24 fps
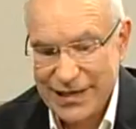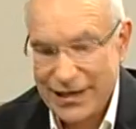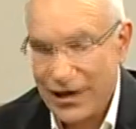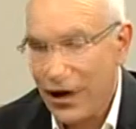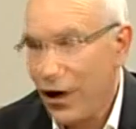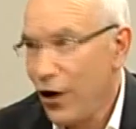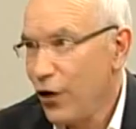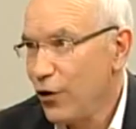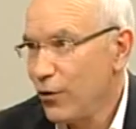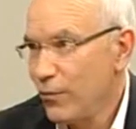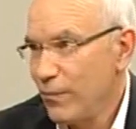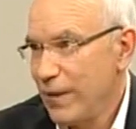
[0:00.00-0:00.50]
eat a
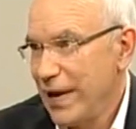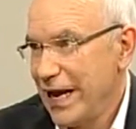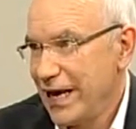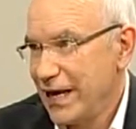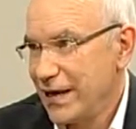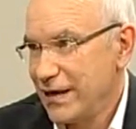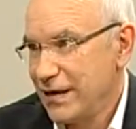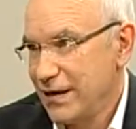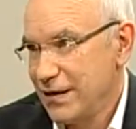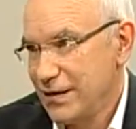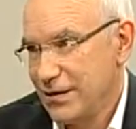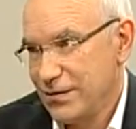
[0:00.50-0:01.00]
whole
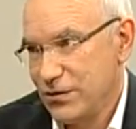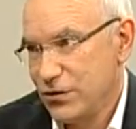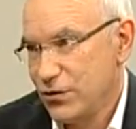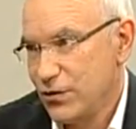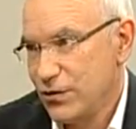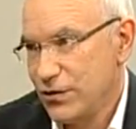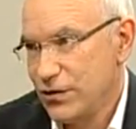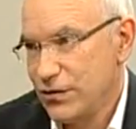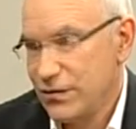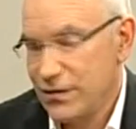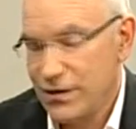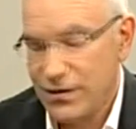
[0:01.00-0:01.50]
packet. I'm sure
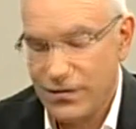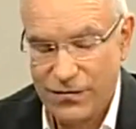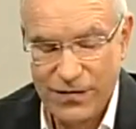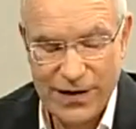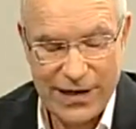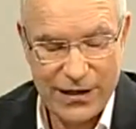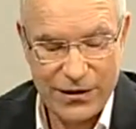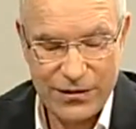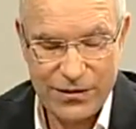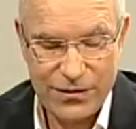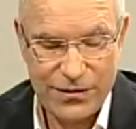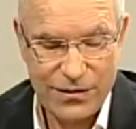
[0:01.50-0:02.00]
you've got
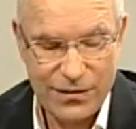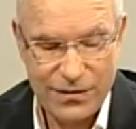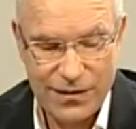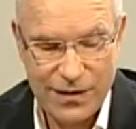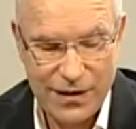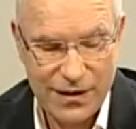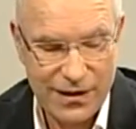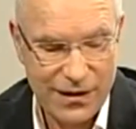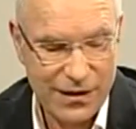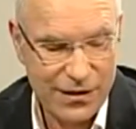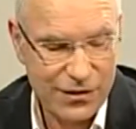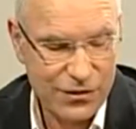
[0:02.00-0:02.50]
friends who do
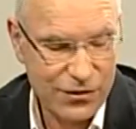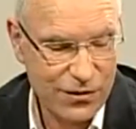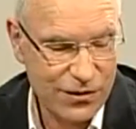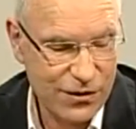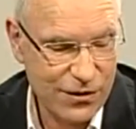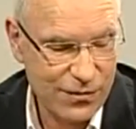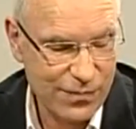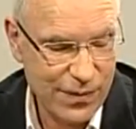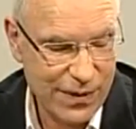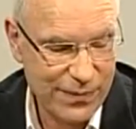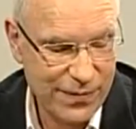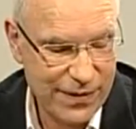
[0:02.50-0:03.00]
that. I'm sure
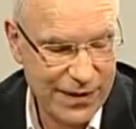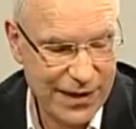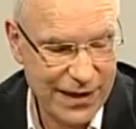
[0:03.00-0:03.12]
you've probably